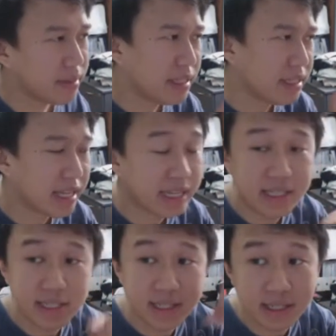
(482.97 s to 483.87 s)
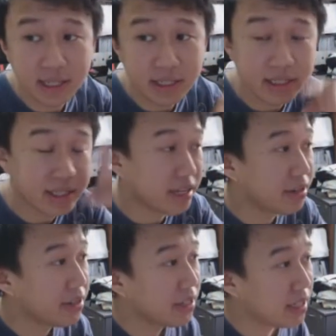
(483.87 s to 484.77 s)
it's like a
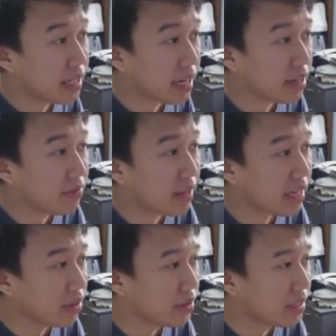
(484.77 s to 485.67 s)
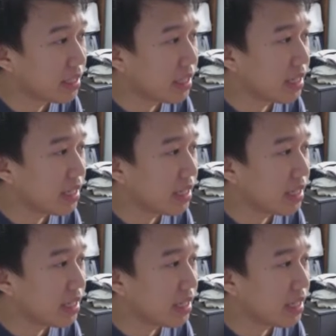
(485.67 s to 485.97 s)
circular kind of icon.